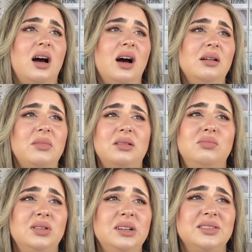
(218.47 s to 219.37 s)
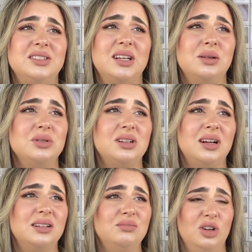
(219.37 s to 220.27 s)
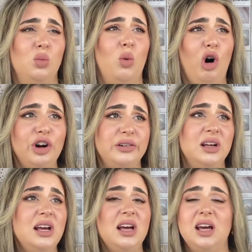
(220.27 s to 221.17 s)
I wouldn't even say it was like a one.